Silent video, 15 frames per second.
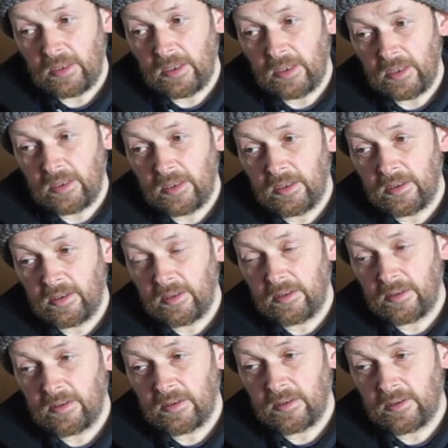uh,
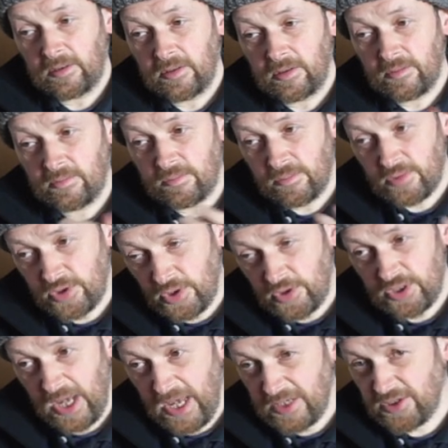such
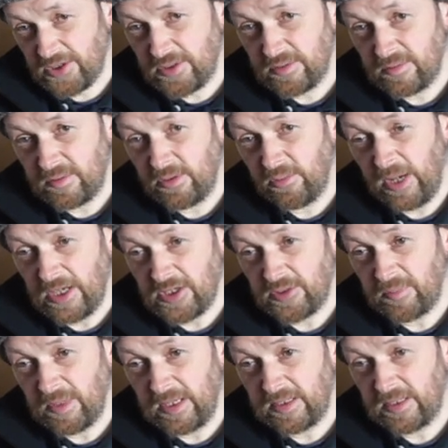as the West
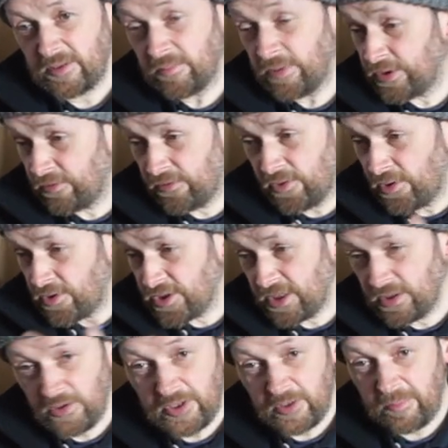Mainland, but of course in
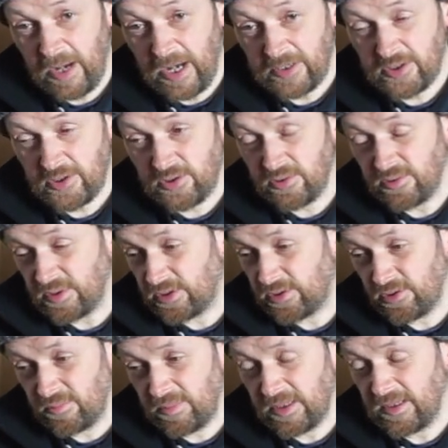other parts too, it
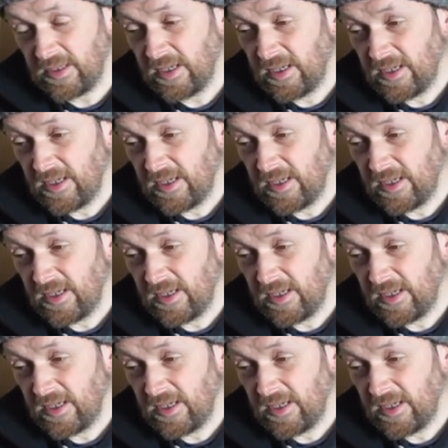could be